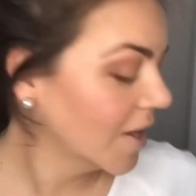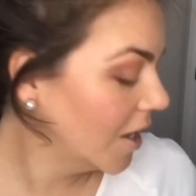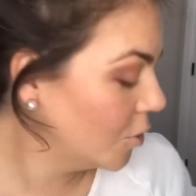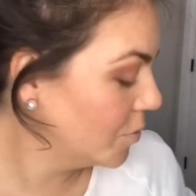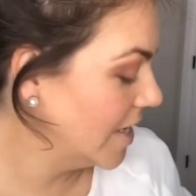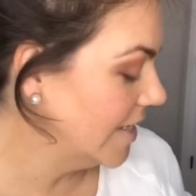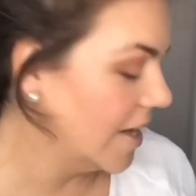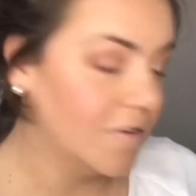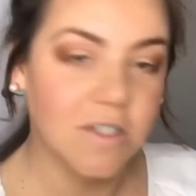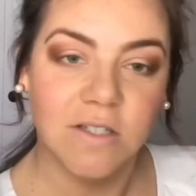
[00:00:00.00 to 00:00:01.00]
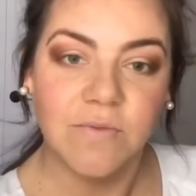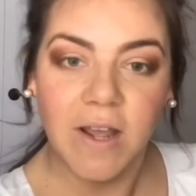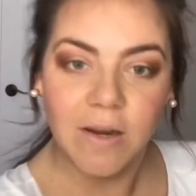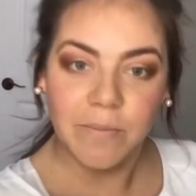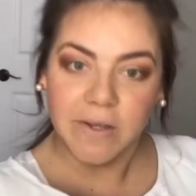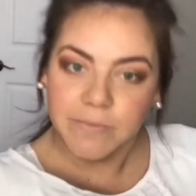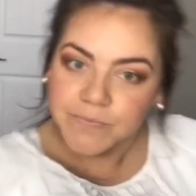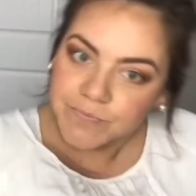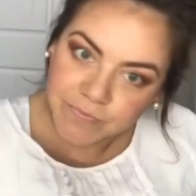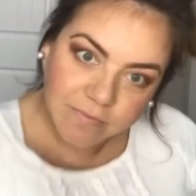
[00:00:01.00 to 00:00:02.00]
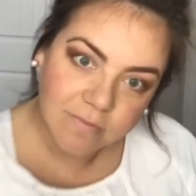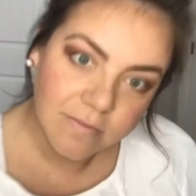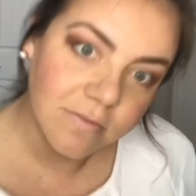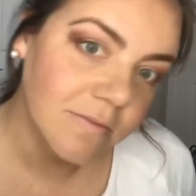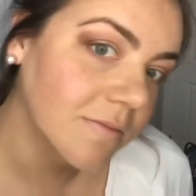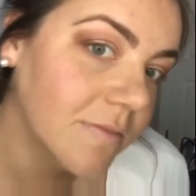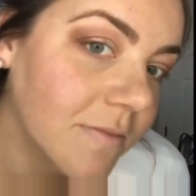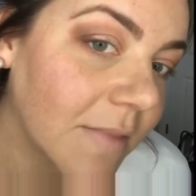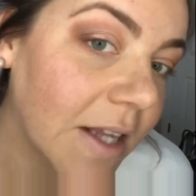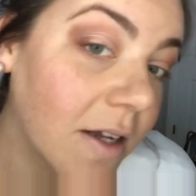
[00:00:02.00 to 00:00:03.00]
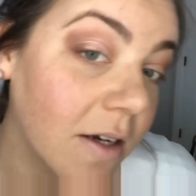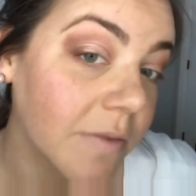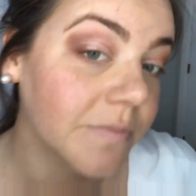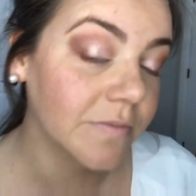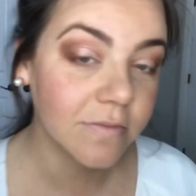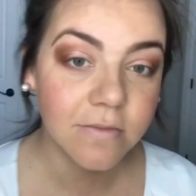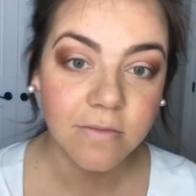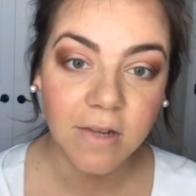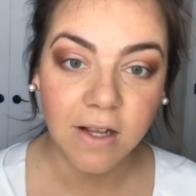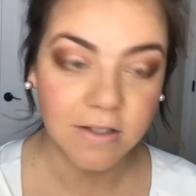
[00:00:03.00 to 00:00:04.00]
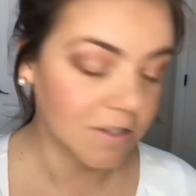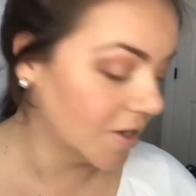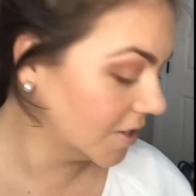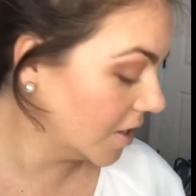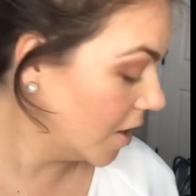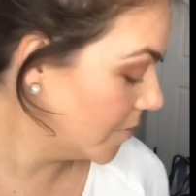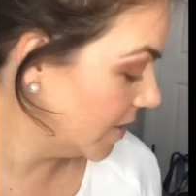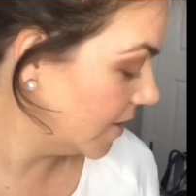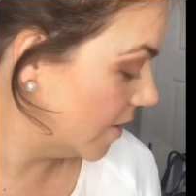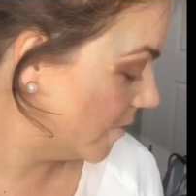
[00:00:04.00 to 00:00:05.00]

It'll blend out just fine, but you know, so as to not mess it up.